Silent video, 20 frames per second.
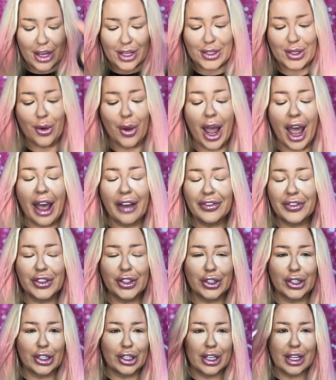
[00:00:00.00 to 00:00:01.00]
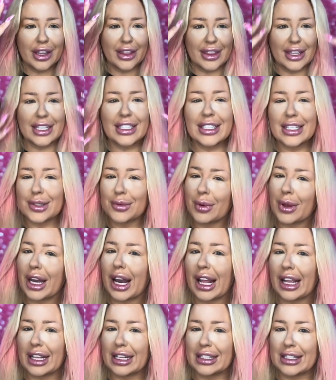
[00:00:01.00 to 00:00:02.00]
So after, this is what
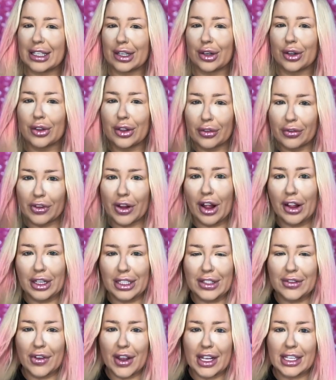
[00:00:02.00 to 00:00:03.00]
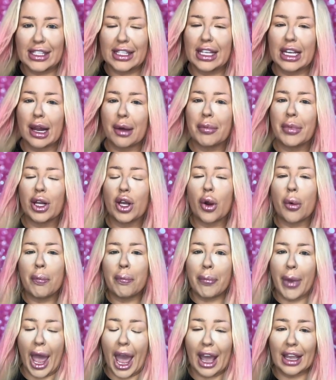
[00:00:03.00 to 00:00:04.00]
I consider the flawless face, then I'm gonna go
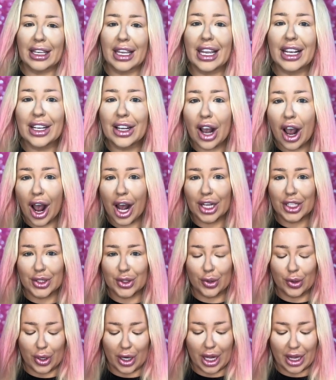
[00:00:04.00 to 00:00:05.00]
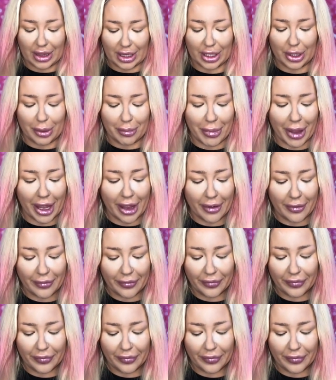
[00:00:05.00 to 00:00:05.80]
back and contour a little bit.